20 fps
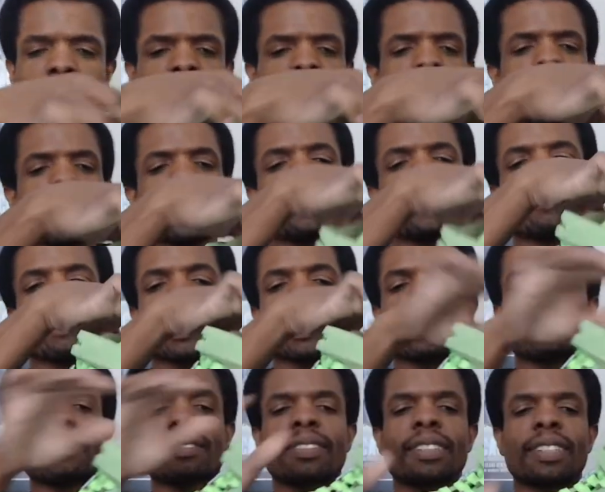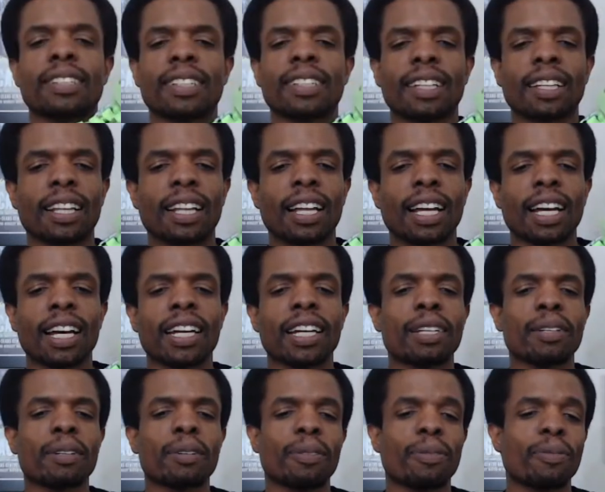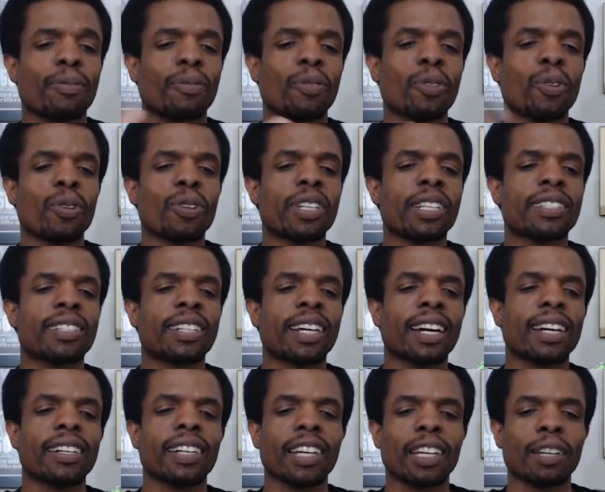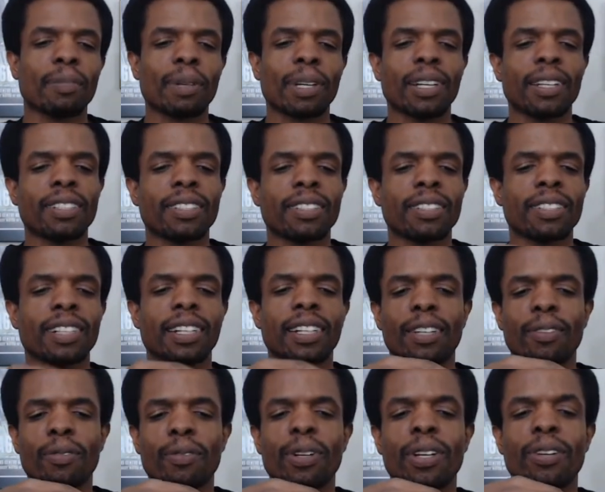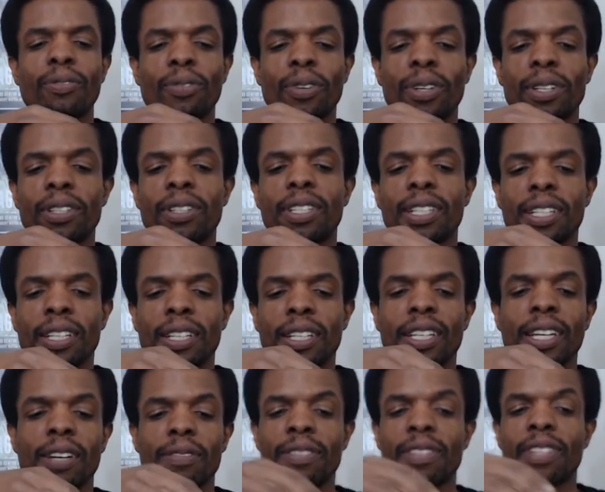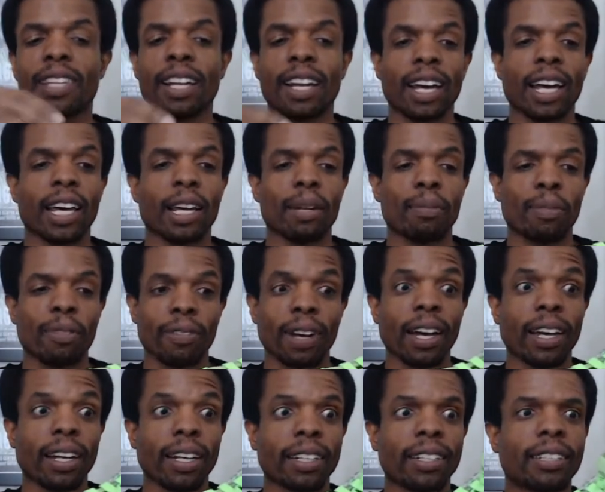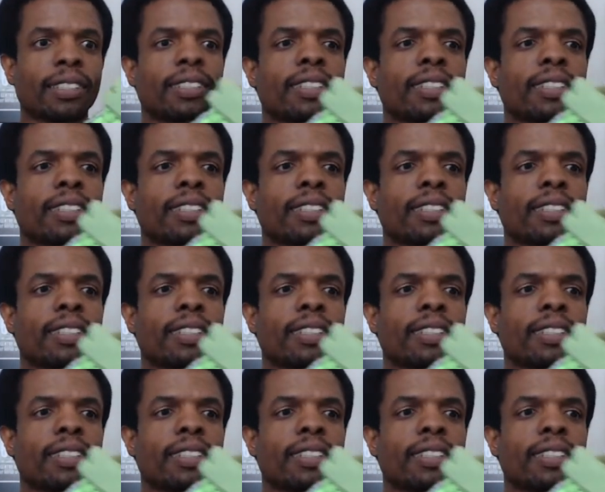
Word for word: Either way, I worn these that day because like it went with the gift that I had provided.